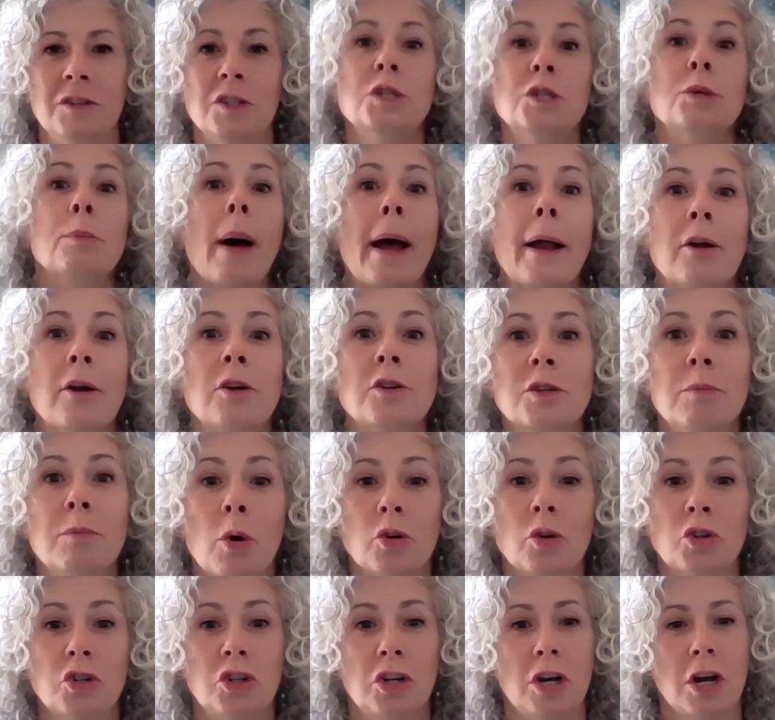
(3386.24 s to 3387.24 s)
inspires
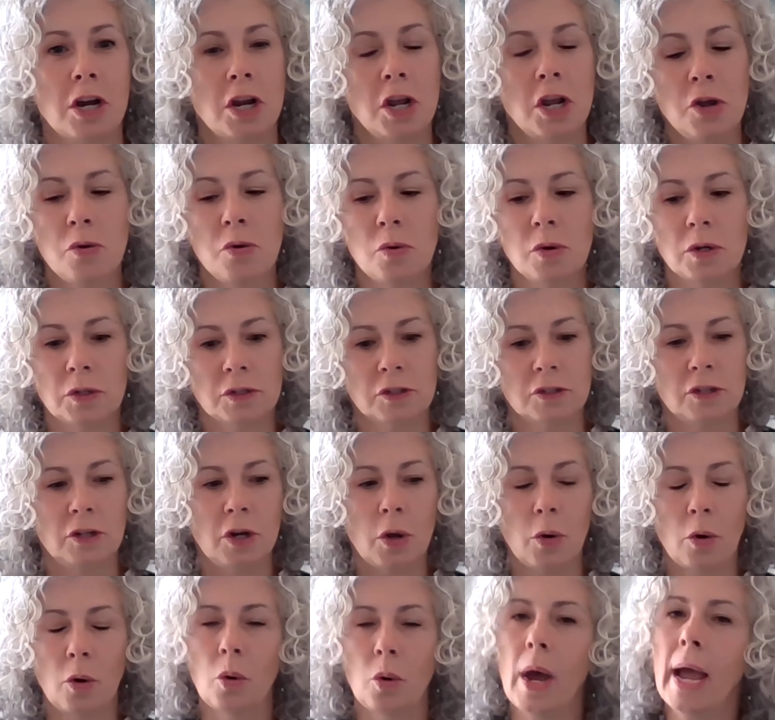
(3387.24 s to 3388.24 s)
emotion in you, is to
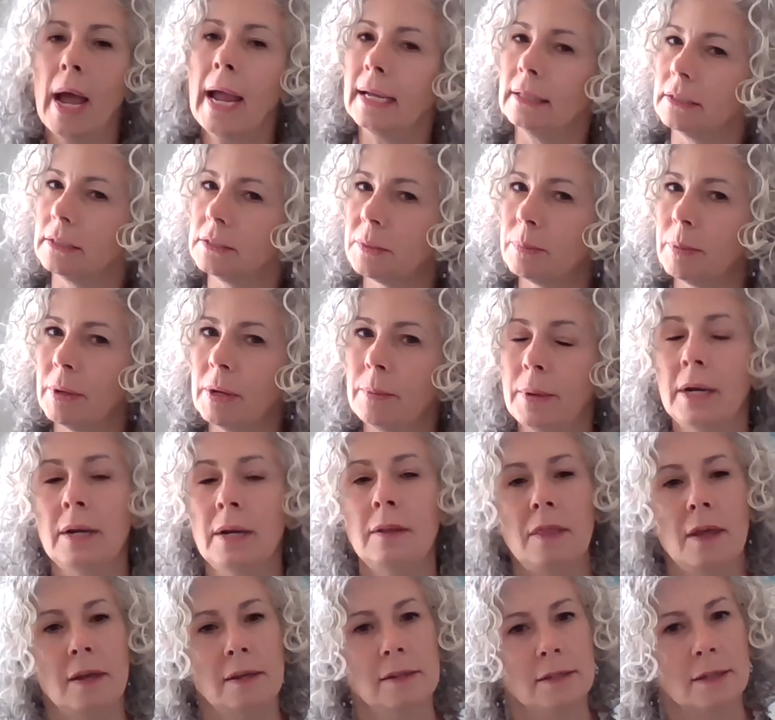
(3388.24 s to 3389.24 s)
know, hey, let's put a pin
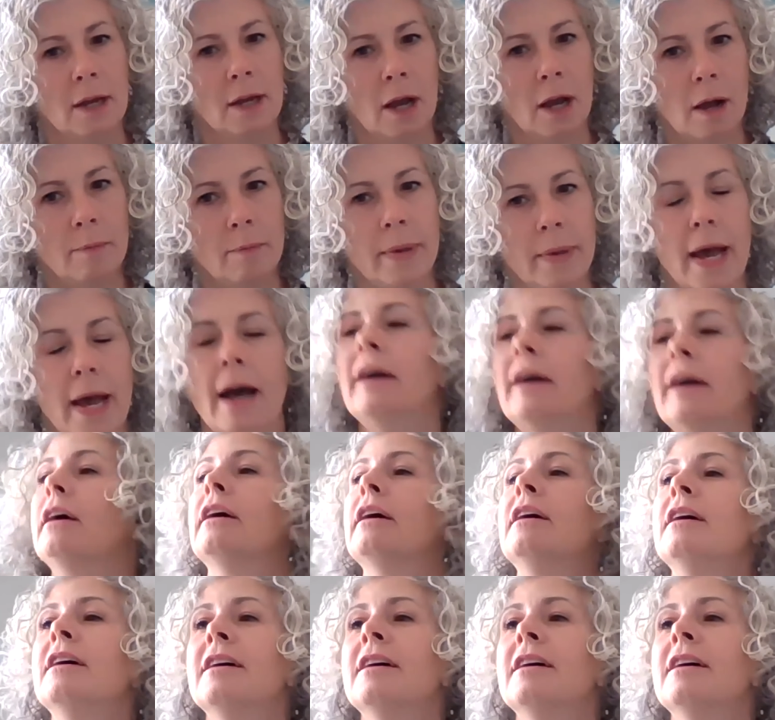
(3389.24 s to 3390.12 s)
in this and come back.